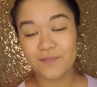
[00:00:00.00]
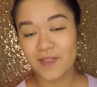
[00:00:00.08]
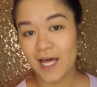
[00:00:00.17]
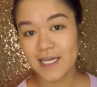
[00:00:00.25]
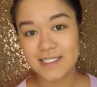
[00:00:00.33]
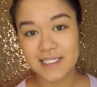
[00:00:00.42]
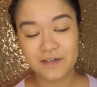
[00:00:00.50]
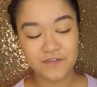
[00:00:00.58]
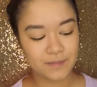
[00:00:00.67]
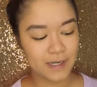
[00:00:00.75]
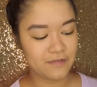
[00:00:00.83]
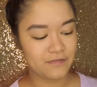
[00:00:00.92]
last thing for
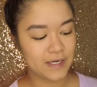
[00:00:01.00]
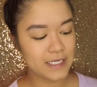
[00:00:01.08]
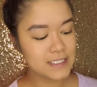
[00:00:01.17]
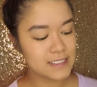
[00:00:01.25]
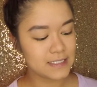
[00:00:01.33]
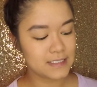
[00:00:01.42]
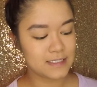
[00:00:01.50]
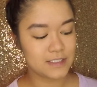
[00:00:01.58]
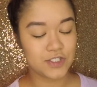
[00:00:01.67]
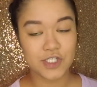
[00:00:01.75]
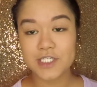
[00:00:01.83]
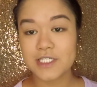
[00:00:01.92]
my face is
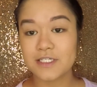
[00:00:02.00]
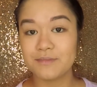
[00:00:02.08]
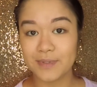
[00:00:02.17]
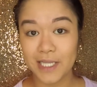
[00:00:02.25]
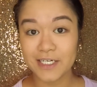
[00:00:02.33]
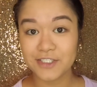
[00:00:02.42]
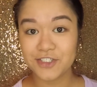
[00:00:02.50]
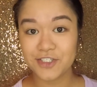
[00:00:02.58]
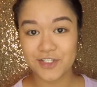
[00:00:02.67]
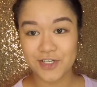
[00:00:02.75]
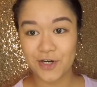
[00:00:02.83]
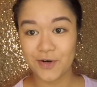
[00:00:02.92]
just blush.
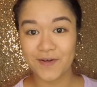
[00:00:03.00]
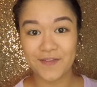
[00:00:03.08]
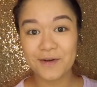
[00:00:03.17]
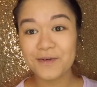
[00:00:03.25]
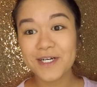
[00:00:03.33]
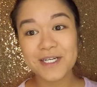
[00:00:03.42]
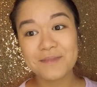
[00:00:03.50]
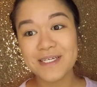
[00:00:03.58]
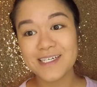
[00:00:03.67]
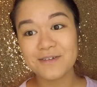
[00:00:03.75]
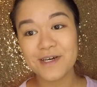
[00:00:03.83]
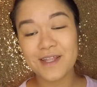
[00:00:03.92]
So, and then we're gonna be
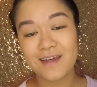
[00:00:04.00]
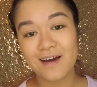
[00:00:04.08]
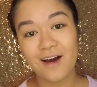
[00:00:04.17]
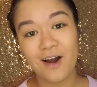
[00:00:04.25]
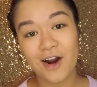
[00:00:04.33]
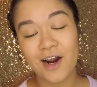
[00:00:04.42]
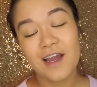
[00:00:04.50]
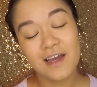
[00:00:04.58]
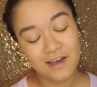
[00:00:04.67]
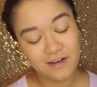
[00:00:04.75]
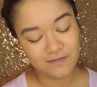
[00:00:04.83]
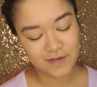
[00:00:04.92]
done with our
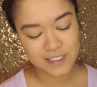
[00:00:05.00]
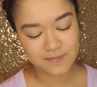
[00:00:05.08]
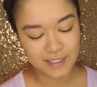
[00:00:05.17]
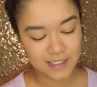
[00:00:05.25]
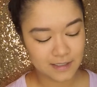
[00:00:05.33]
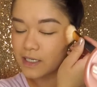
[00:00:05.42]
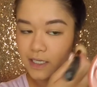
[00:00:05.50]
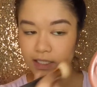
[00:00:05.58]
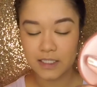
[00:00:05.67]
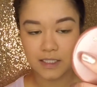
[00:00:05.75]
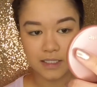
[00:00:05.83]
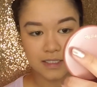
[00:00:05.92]
face makeup. I can
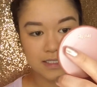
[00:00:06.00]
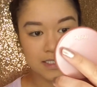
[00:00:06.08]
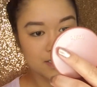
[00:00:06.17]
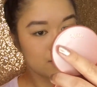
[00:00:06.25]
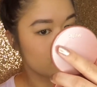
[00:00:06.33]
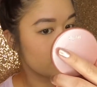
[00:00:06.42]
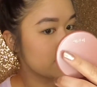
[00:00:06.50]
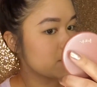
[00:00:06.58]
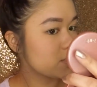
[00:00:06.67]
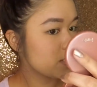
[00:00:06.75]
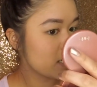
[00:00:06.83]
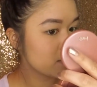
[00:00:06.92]
like see so much
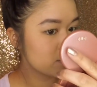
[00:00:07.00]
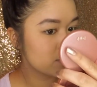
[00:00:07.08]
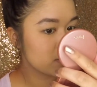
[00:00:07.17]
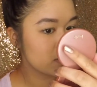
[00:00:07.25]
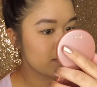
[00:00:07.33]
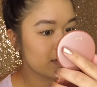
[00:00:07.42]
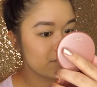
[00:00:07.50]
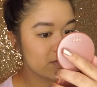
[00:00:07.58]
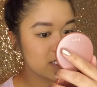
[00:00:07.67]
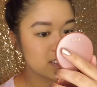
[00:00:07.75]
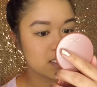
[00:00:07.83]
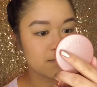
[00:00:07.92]
texture in my
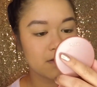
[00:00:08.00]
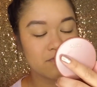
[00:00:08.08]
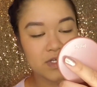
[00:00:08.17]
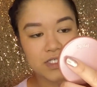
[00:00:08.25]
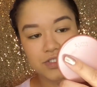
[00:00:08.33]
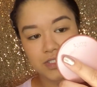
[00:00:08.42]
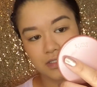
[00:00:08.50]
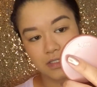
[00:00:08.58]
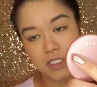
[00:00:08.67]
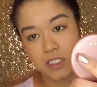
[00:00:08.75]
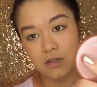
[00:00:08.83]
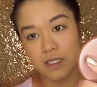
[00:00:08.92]
face, and my face just looks
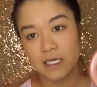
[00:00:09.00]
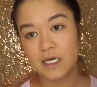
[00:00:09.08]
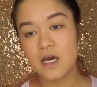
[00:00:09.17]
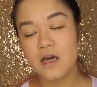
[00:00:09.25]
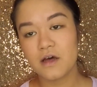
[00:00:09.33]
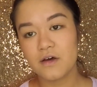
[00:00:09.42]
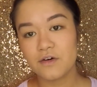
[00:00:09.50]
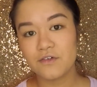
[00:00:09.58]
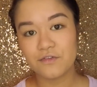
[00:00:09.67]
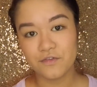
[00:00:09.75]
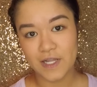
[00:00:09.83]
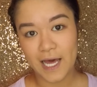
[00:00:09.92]
so like
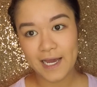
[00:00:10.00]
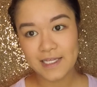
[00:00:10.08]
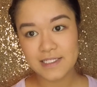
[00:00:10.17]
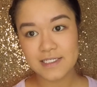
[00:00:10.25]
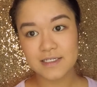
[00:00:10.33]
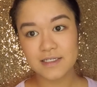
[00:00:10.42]
flat,